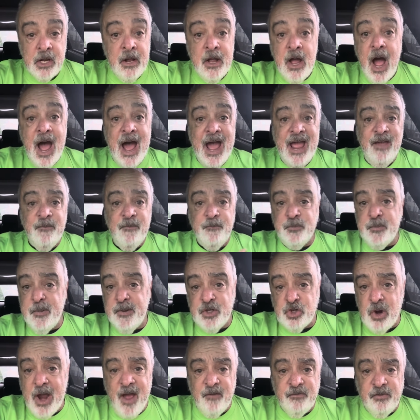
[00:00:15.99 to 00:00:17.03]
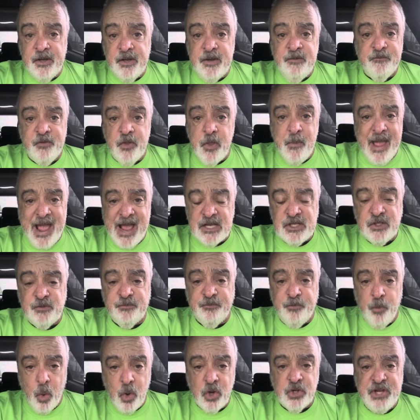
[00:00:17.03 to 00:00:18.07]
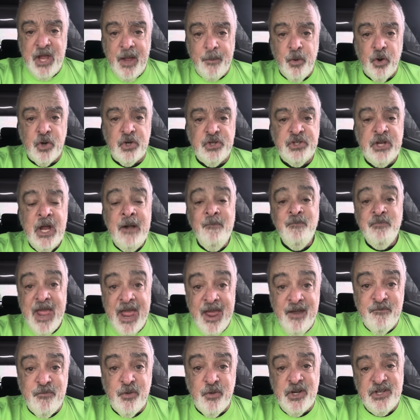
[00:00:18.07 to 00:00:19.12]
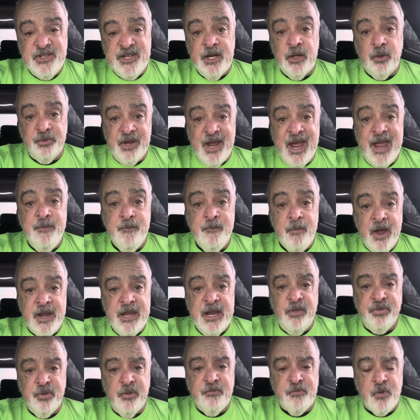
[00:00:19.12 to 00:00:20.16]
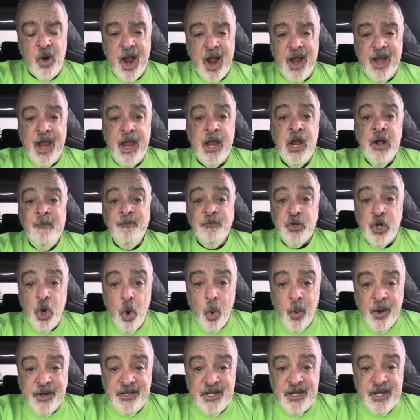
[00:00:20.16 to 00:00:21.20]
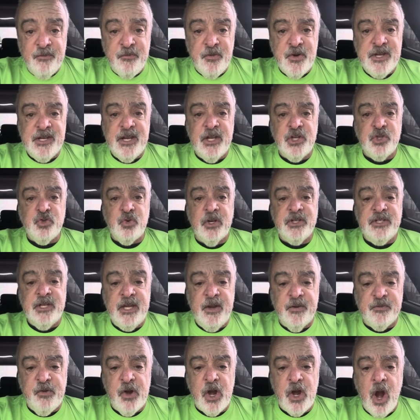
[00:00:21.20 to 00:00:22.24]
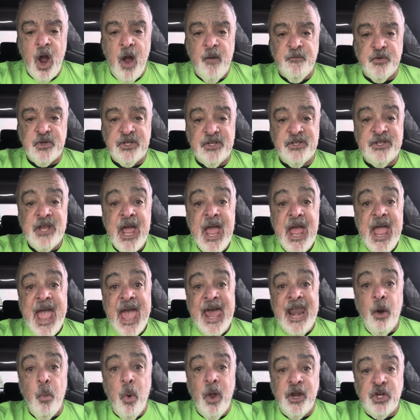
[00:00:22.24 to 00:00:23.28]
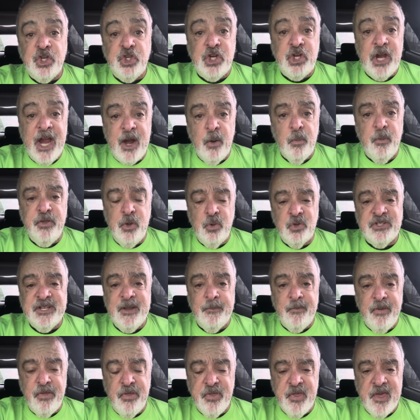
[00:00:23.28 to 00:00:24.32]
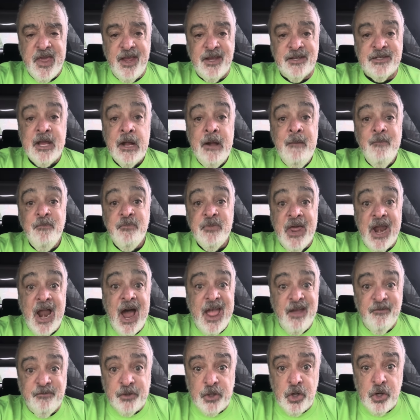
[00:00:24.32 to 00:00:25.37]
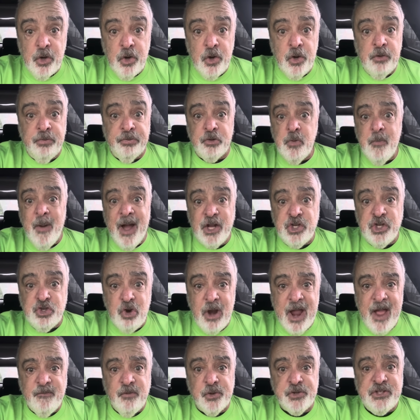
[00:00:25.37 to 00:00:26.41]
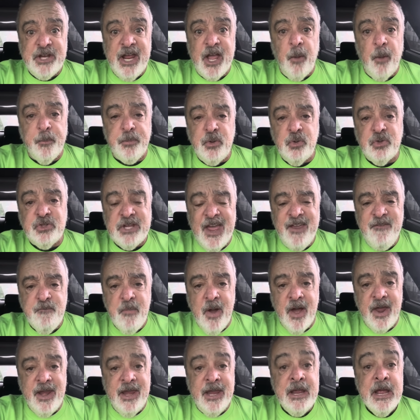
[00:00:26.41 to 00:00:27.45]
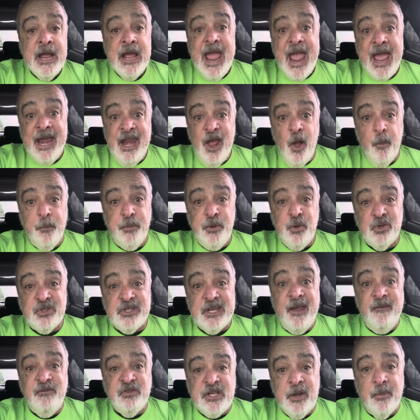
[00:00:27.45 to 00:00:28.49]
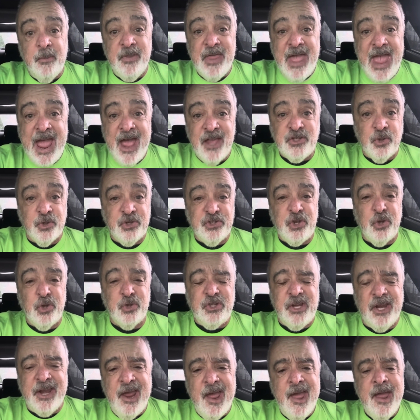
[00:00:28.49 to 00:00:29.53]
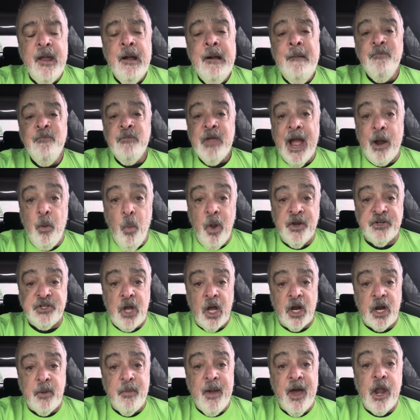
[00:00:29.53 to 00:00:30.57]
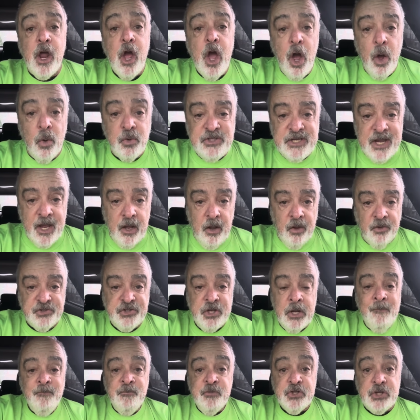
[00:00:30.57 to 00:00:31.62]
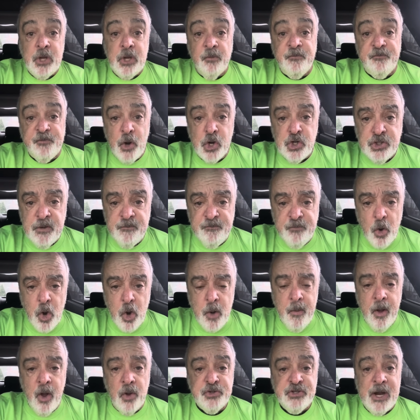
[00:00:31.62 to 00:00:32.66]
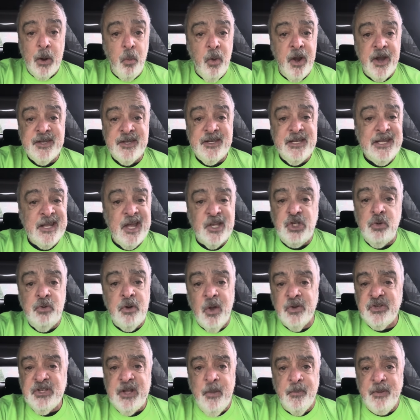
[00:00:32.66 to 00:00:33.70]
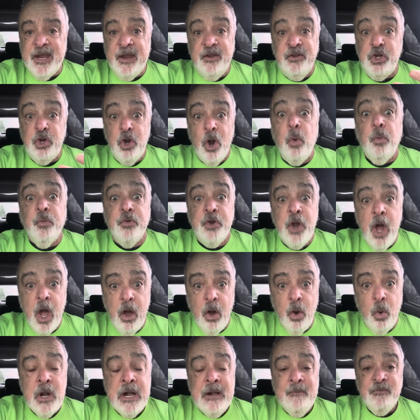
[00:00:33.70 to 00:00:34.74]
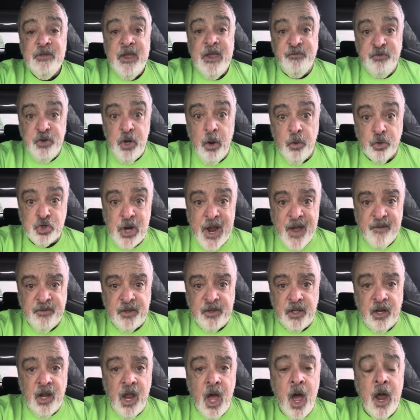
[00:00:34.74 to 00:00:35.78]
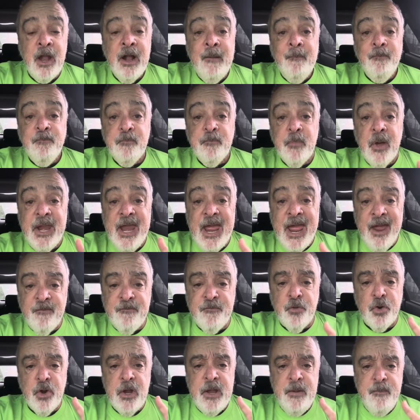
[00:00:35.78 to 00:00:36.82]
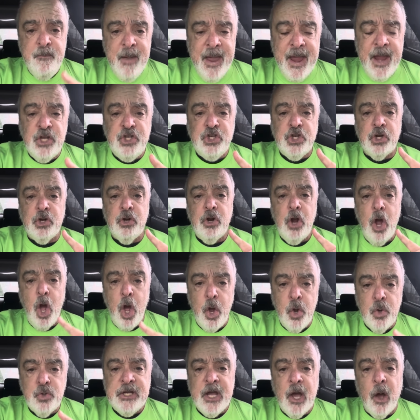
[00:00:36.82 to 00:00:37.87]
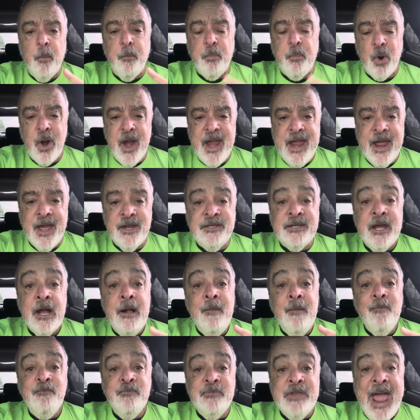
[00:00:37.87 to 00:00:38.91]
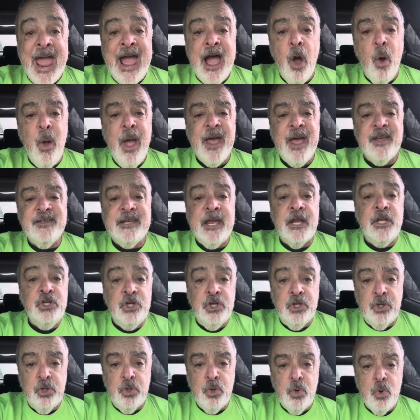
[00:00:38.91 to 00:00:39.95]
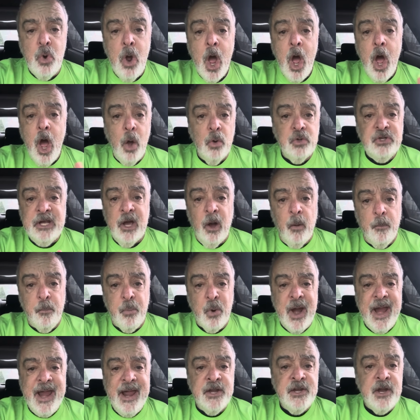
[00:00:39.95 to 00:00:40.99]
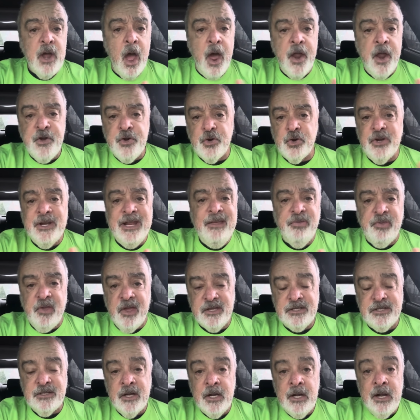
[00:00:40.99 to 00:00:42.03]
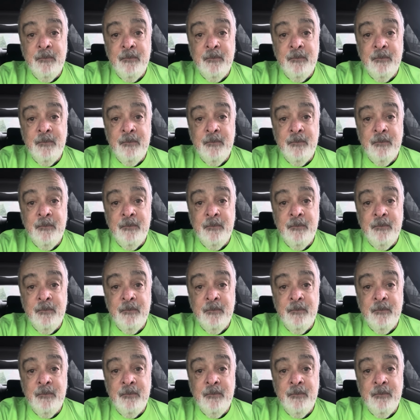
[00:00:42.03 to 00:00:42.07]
I have been traveling for the past 4 summers every single day, Monday through Friday, going to different districts and different conferences, and I want to share with you some of the things that I have learned through my travels to help you save money and help you save some of the hassles. So today I want to talk about hotels. So first and foremost, I want to let you know something that you don't know if you don't travel a lot, but every major hotel brand now has a new hotel brand underneath it.